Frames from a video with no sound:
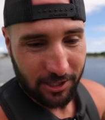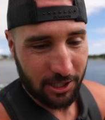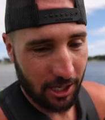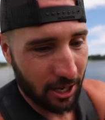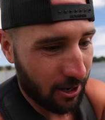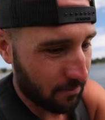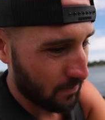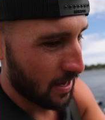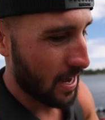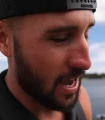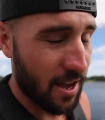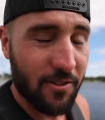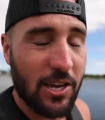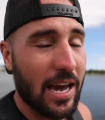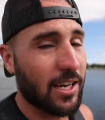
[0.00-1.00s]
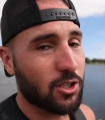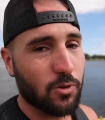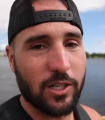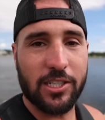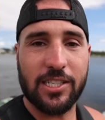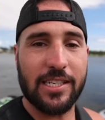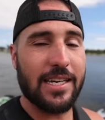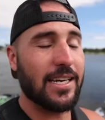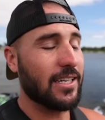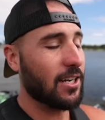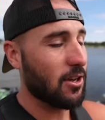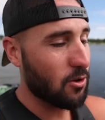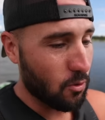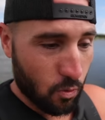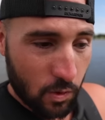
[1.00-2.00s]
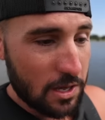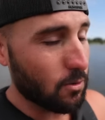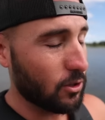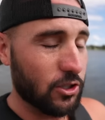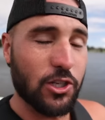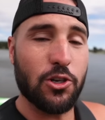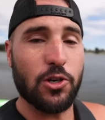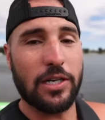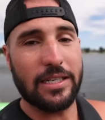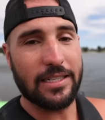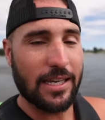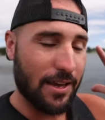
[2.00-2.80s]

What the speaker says: So if you guys wanna see it, we will do it.